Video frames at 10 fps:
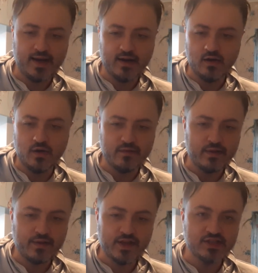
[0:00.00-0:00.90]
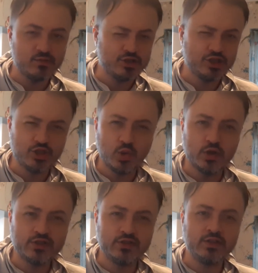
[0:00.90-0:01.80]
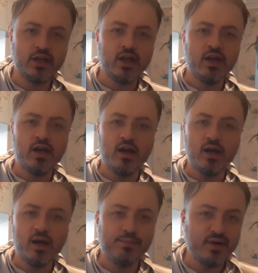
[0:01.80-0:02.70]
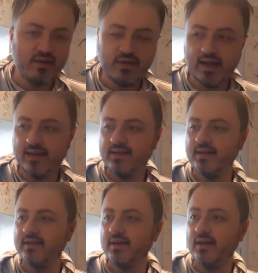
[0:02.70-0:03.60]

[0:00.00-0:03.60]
And a lot of other things that were just shortened, abbreviated.